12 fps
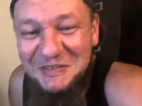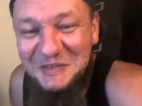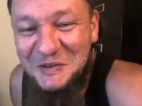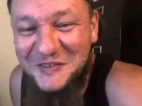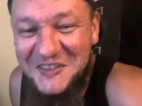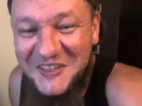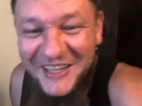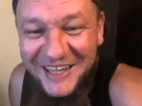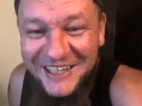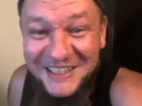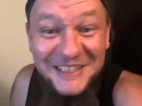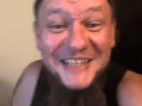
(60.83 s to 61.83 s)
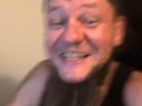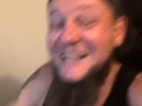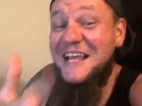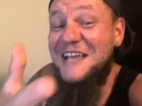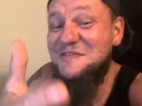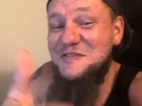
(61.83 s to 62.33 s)
over there, and like not
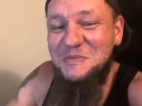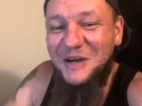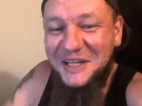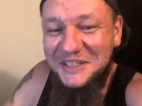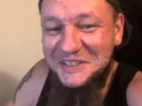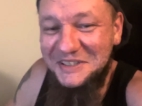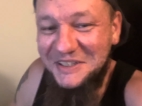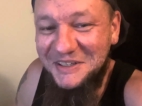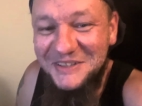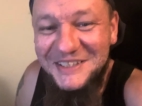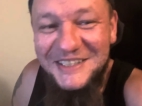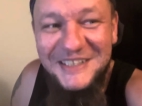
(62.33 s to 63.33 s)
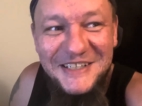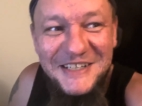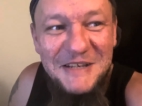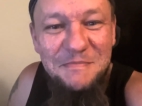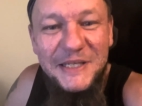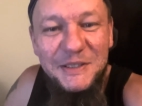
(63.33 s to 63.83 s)
everybody, you know.
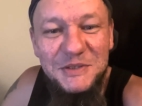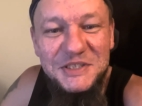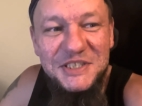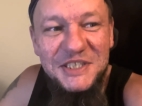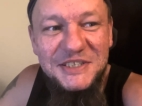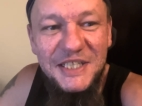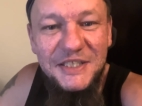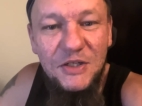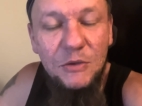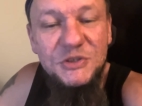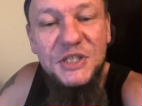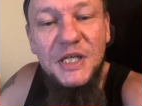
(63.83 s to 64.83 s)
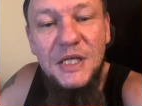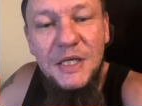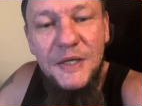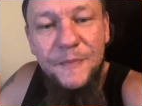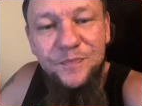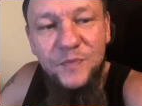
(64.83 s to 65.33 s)
But it was just like you know, it was a,
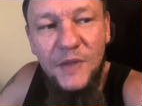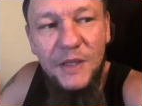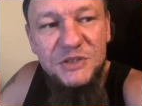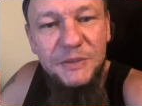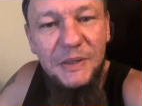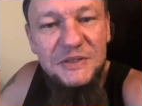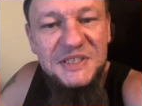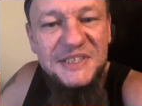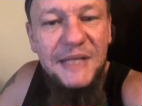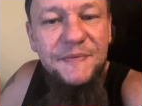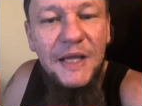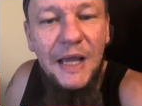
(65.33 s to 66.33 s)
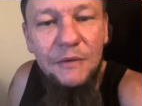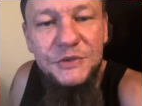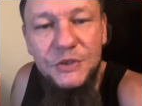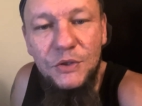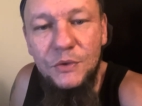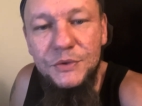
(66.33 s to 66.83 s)
it was about the same thing I was
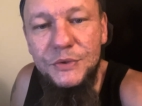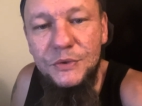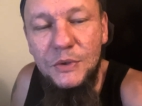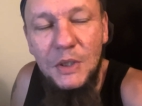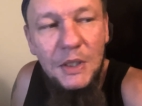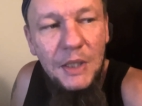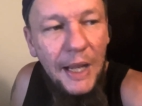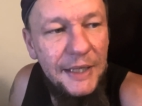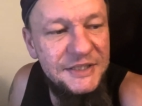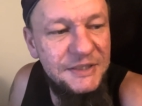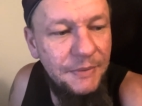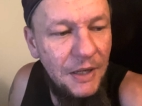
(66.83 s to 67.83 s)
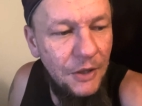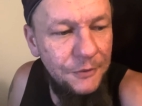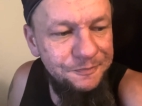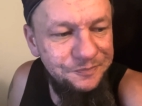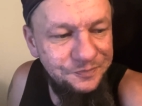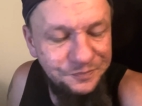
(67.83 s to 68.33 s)
going through, and it's about,
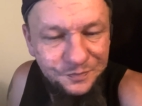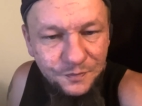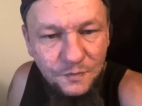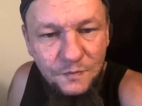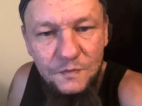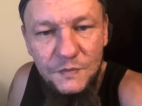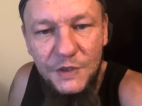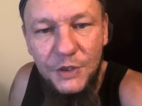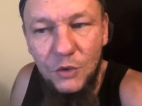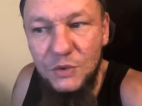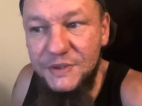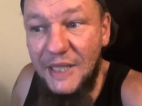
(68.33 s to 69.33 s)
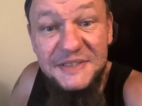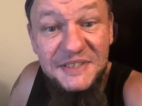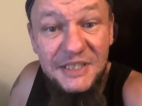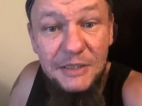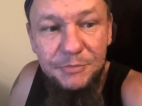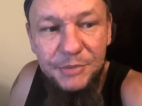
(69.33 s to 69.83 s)
you know, not
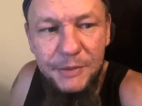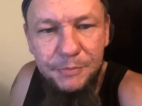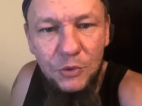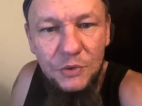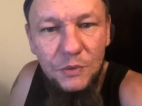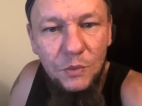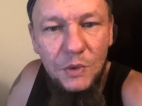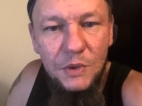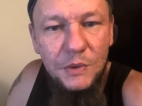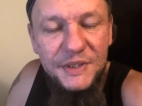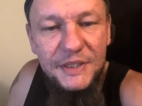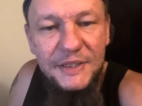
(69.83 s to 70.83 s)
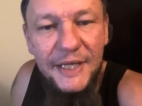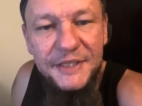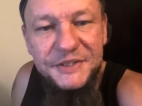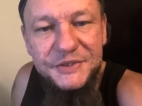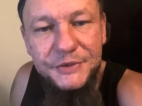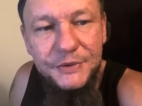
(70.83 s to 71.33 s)
seeing people where, where they're
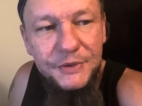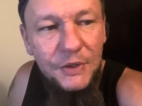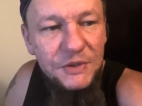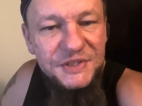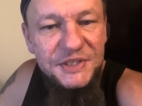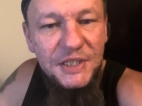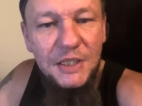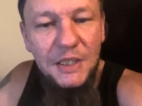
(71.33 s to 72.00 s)
next to you. You know, it's a,